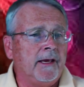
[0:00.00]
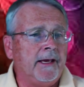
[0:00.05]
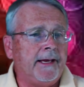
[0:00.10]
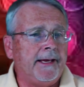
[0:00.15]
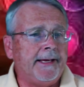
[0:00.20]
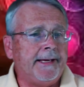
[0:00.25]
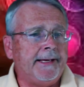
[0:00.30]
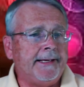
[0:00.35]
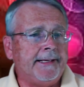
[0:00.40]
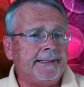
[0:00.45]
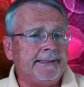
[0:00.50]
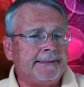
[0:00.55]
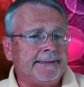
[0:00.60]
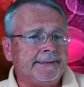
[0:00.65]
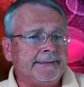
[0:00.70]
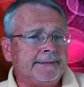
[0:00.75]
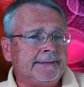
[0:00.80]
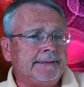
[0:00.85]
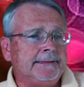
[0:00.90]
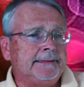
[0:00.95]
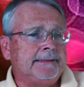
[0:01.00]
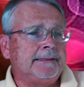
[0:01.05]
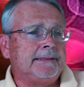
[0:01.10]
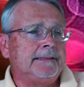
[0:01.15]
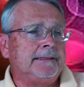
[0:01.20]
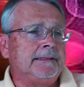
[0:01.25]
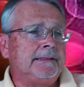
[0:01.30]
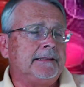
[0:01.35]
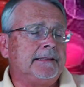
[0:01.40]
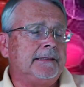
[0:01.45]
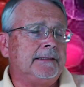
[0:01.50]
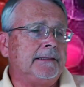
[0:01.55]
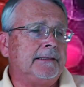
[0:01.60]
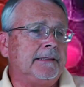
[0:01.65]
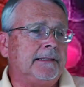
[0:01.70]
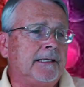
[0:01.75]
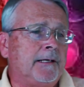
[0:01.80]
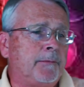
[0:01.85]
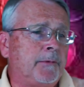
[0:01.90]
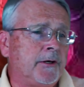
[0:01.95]
And
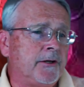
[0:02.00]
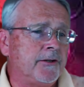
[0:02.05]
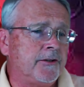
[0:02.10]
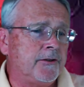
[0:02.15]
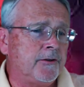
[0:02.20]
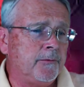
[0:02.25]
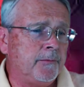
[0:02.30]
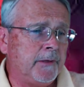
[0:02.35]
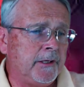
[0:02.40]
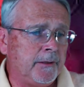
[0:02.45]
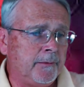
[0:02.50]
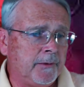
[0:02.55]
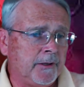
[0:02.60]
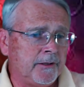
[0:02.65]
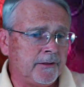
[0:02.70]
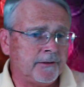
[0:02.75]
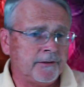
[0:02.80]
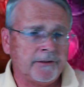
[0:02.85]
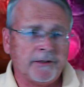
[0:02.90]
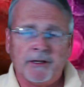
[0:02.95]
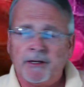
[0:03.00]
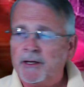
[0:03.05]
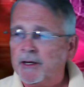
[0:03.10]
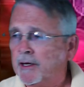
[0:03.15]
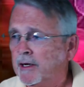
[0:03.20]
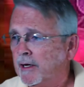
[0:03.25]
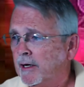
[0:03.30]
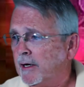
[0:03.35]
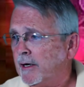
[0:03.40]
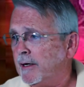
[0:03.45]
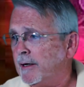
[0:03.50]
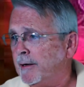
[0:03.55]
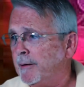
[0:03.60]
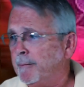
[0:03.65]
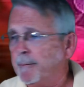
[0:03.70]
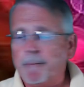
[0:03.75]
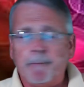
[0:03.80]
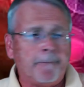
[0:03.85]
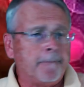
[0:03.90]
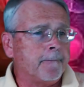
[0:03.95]
I punched too many buttons.
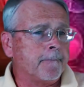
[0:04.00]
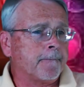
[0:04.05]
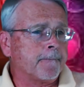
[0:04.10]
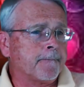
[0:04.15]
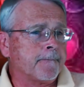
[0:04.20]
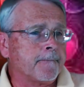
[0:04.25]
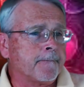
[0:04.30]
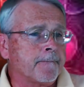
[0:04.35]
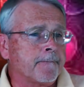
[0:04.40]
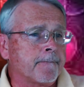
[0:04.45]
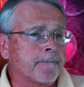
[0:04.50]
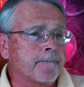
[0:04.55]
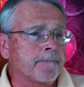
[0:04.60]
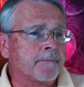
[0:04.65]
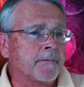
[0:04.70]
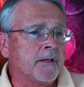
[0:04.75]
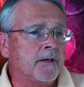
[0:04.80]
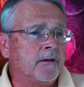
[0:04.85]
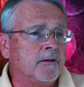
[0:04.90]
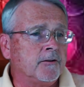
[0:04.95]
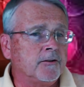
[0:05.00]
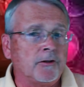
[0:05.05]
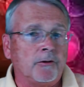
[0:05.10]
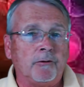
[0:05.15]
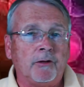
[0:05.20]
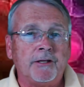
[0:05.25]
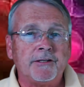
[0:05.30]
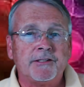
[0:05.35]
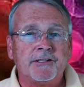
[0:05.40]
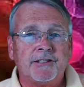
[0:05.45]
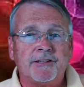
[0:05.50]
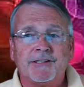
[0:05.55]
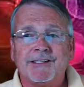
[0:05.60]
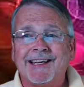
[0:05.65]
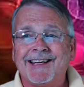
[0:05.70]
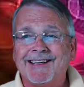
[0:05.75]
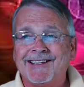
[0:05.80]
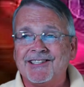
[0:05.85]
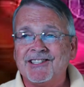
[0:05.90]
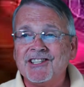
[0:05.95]
So let's just
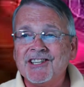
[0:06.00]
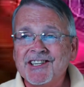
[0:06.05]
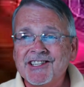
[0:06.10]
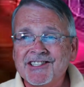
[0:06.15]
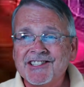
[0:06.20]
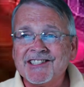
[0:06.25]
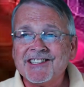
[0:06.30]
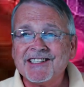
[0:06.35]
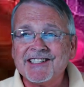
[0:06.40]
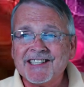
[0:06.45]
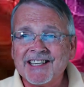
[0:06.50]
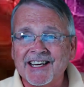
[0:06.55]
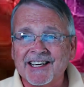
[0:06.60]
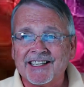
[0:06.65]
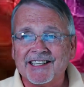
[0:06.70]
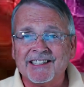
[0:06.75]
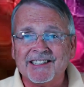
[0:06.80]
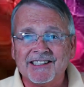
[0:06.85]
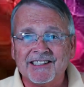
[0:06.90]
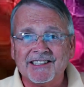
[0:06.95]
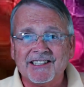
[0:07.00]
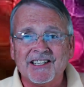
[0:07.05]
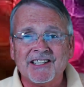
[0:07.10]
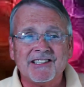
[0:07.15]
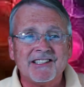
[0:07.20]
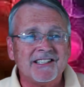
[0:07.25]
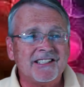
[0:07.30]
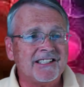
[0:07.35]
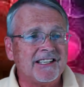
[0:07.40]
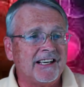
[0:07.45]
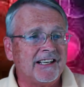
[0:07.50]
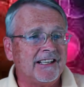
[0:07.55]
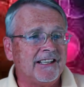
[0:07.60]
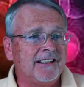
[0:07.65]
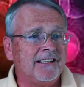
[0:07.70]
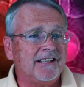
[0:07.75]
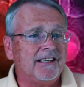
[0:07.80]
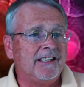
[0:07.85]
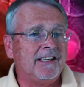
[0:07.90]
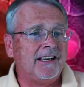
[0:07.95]
take just a second,
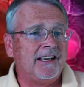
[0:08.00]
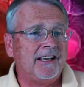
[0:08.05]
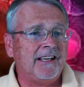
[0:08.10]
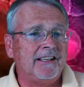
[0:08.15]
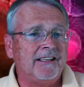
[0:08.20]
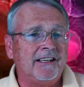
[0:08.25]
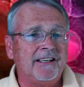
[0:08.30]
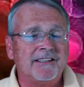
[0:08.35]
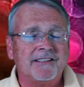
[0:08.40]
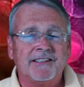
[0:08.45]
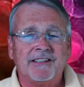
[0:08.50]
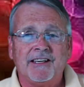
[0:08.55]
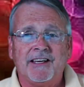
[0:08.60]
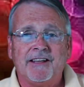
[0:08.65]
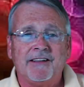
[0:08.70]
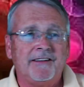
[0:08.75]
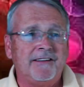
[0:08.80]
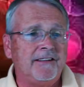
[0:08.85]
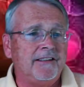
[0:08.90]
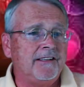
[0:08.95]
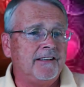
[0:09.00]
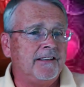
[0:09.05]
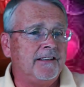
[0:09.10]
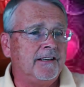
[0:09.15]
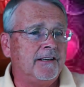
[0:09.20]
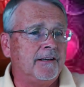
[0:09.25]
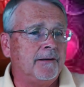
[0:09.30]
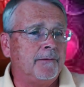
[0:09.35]
and let's get the